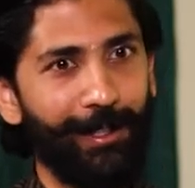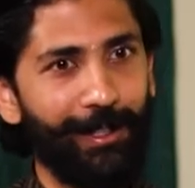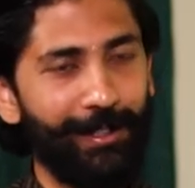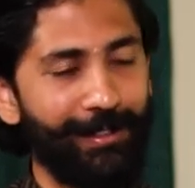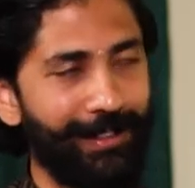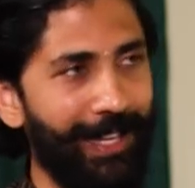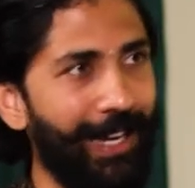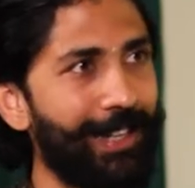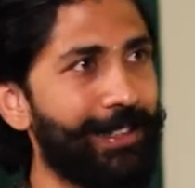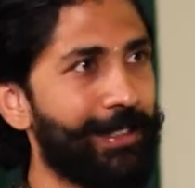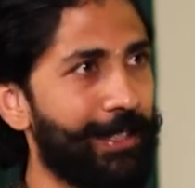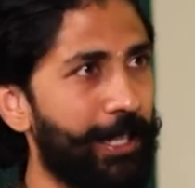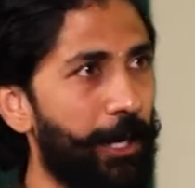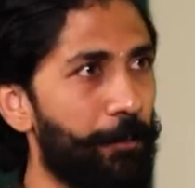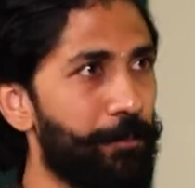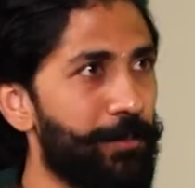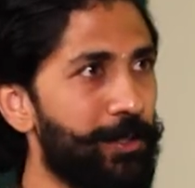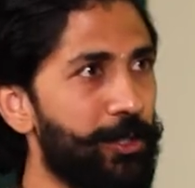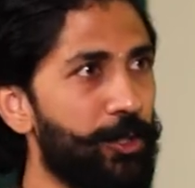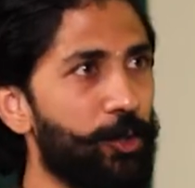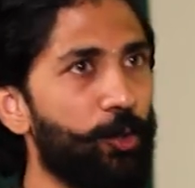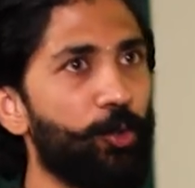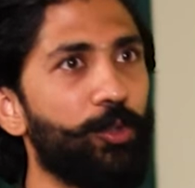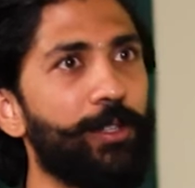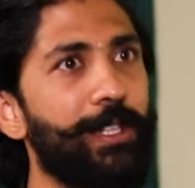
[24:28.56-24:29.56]
that comes
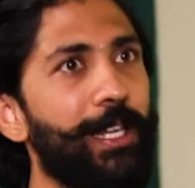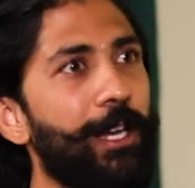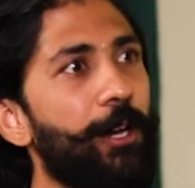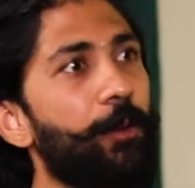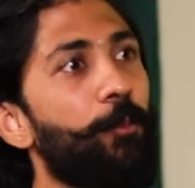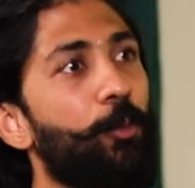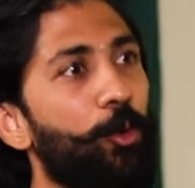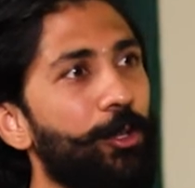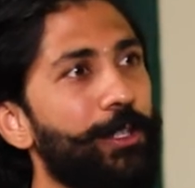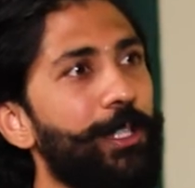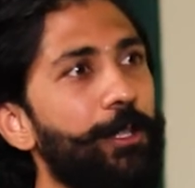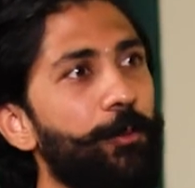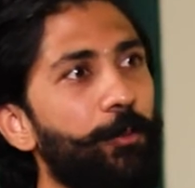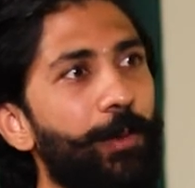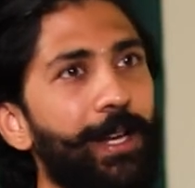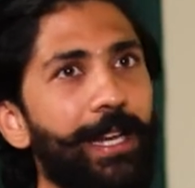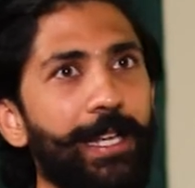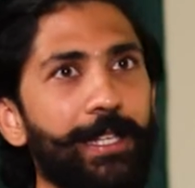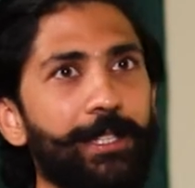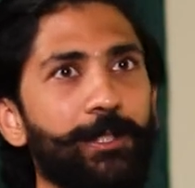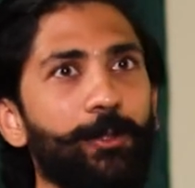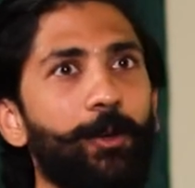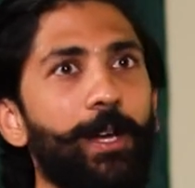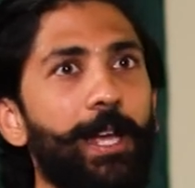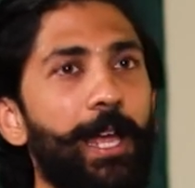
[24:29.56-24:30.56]
through, they are more than
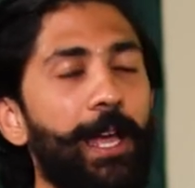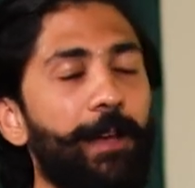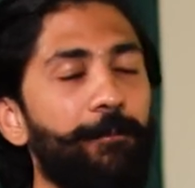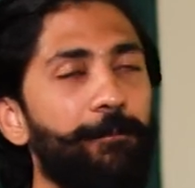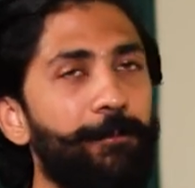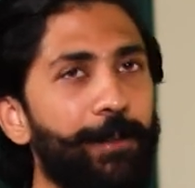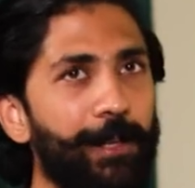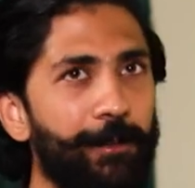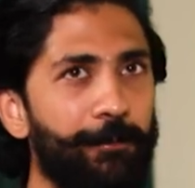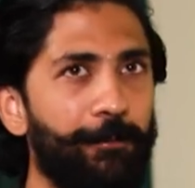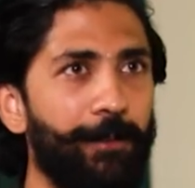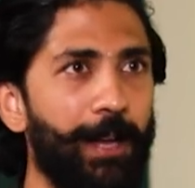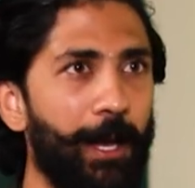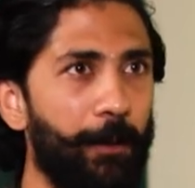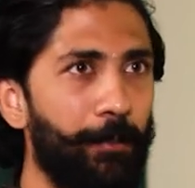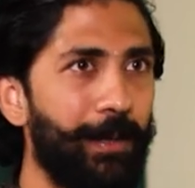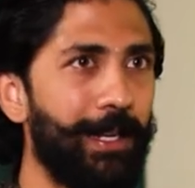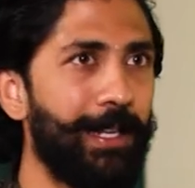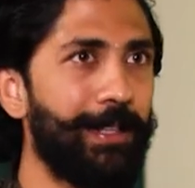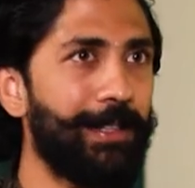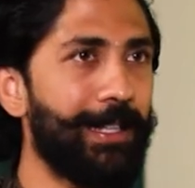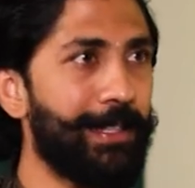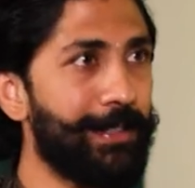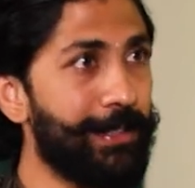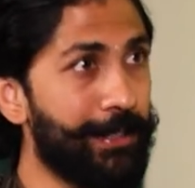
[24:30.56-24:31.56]
willing. So every
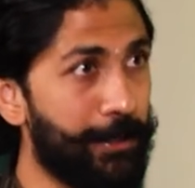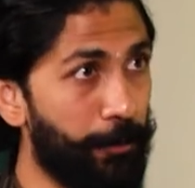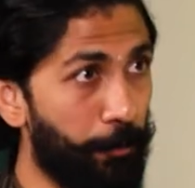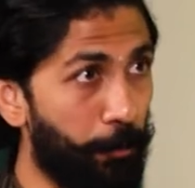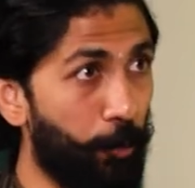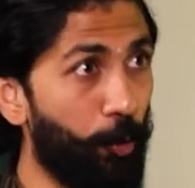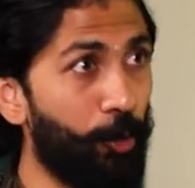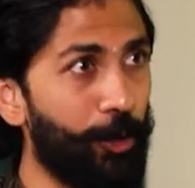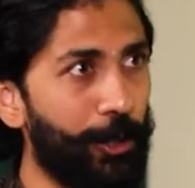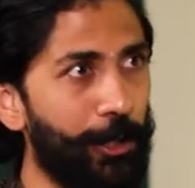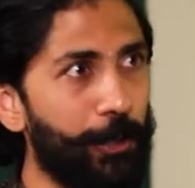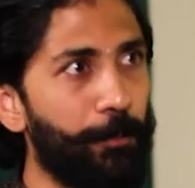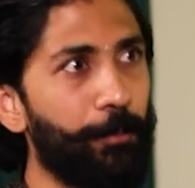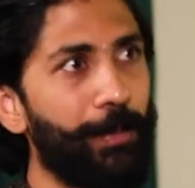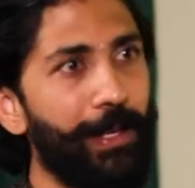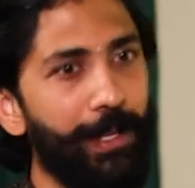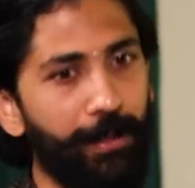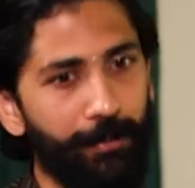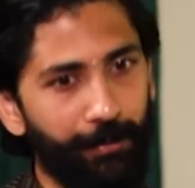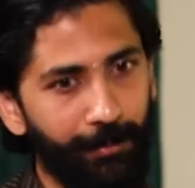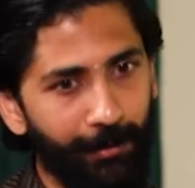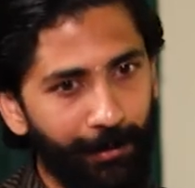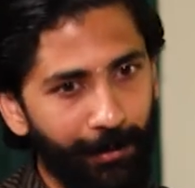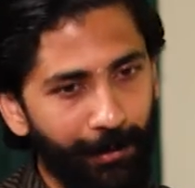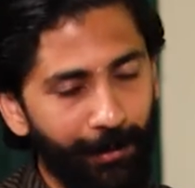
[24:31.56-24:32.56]
family that supported me
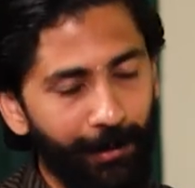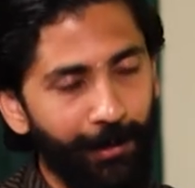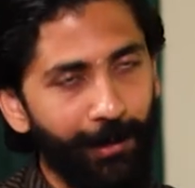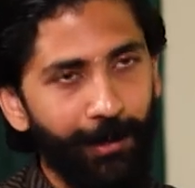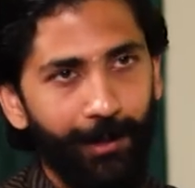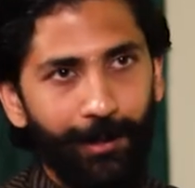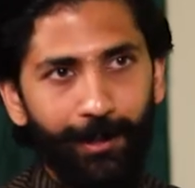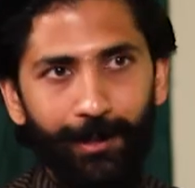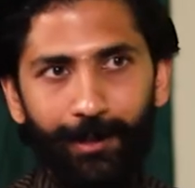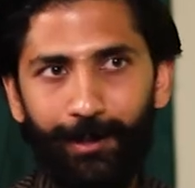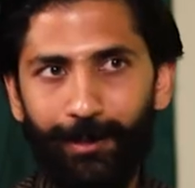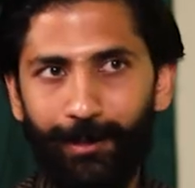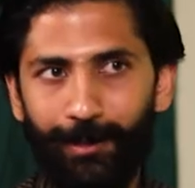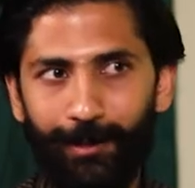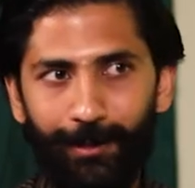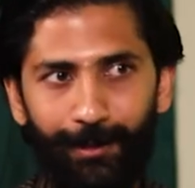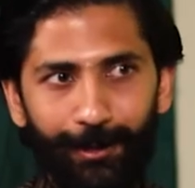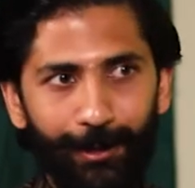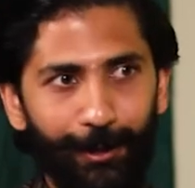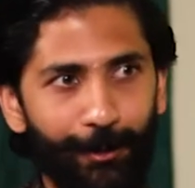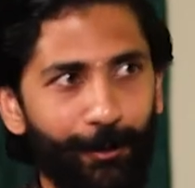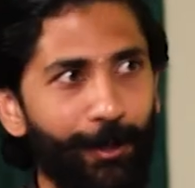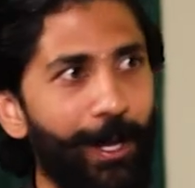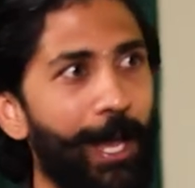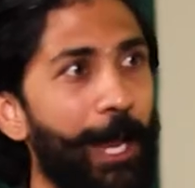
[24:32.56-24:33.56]
and,
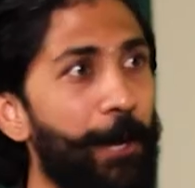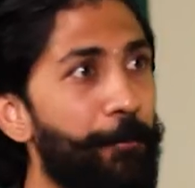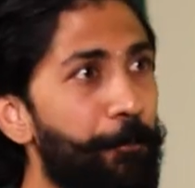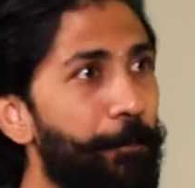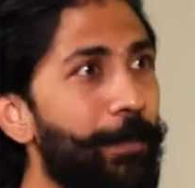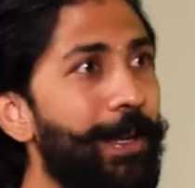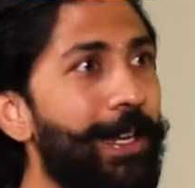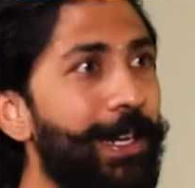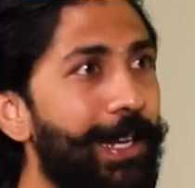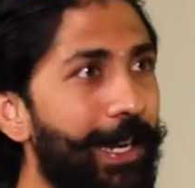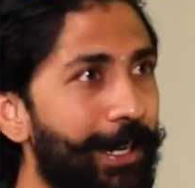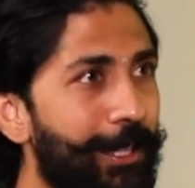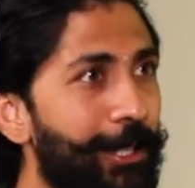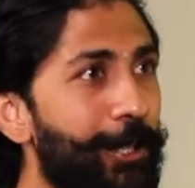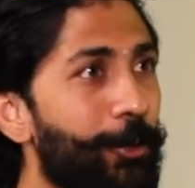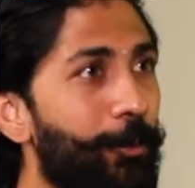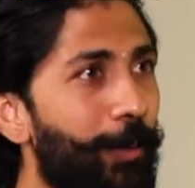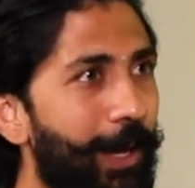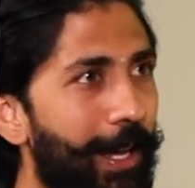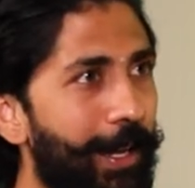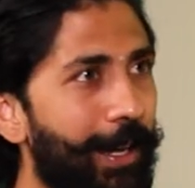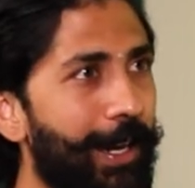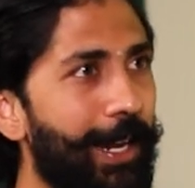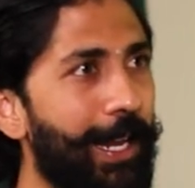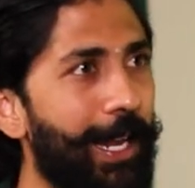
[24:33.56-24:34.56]
you know, helped me get to
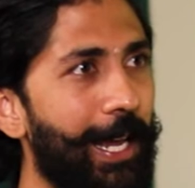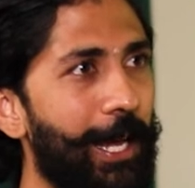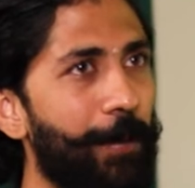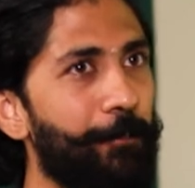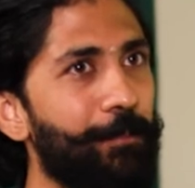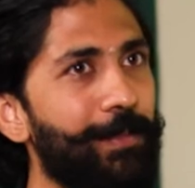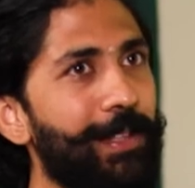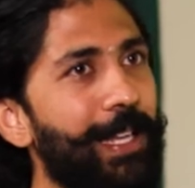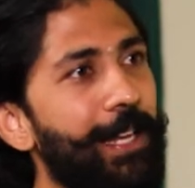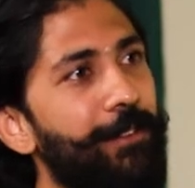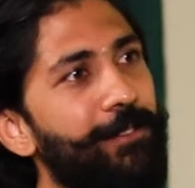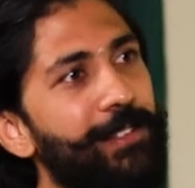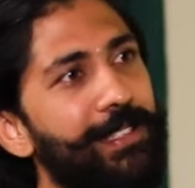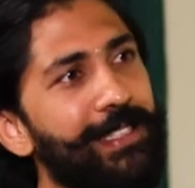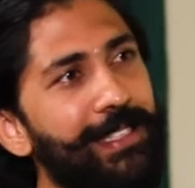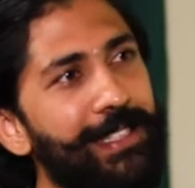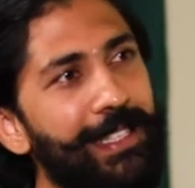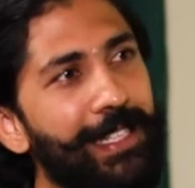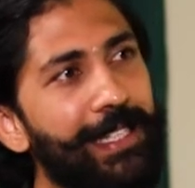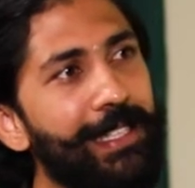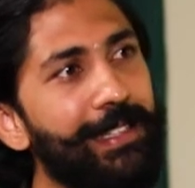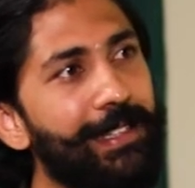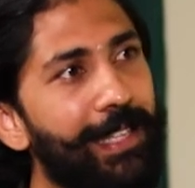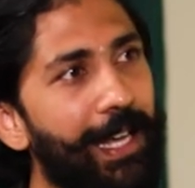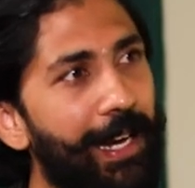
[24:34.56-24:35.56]
where I am, they've
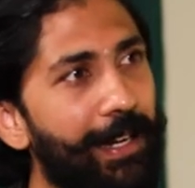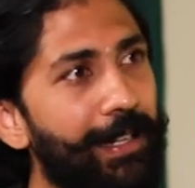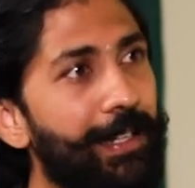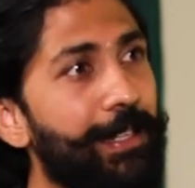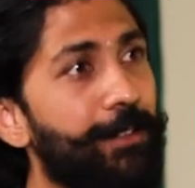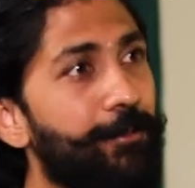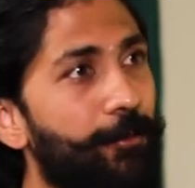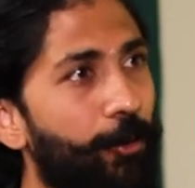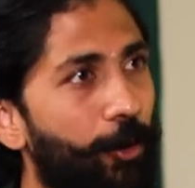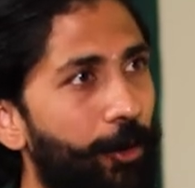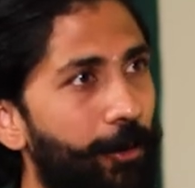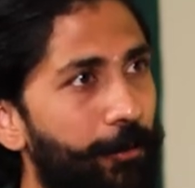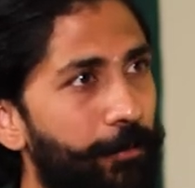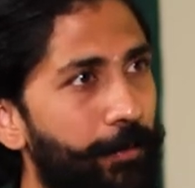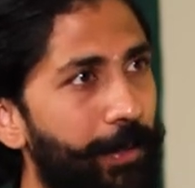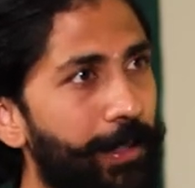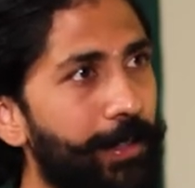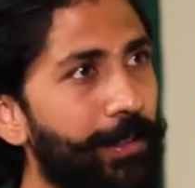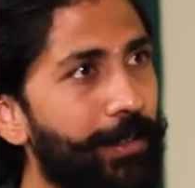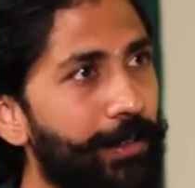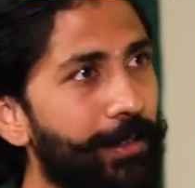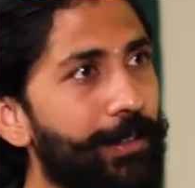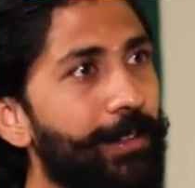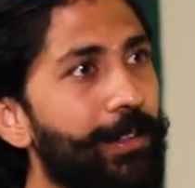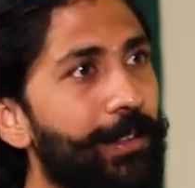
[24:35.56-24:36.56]
seen that
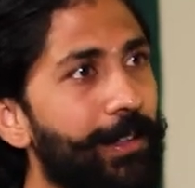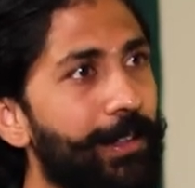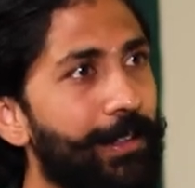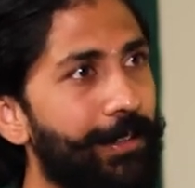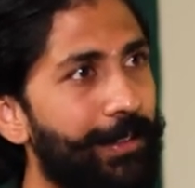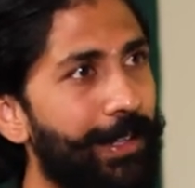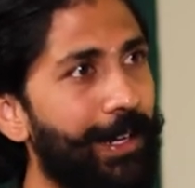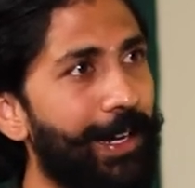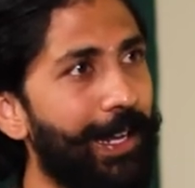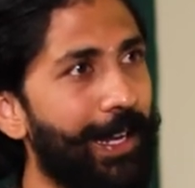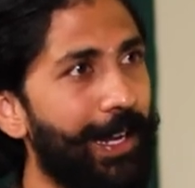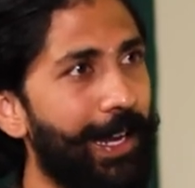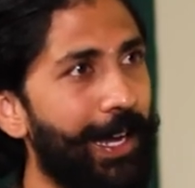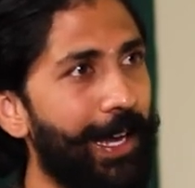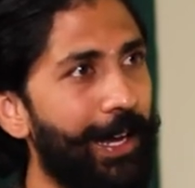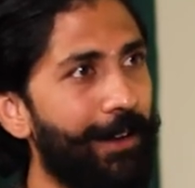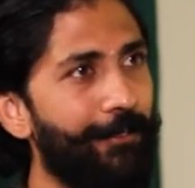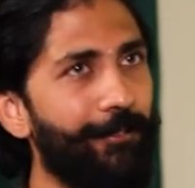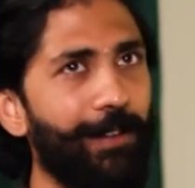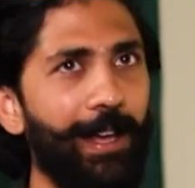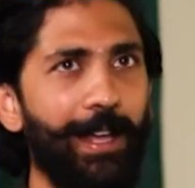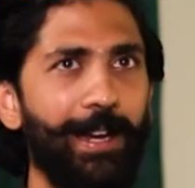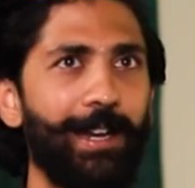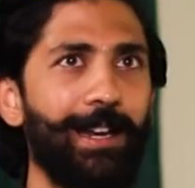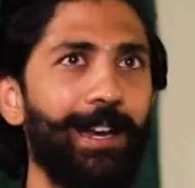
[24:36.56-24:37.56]
involvement that I
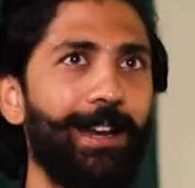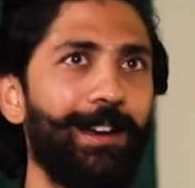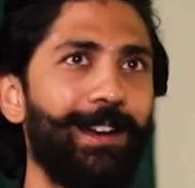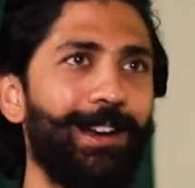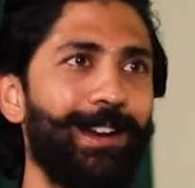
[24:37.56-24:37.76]
have, and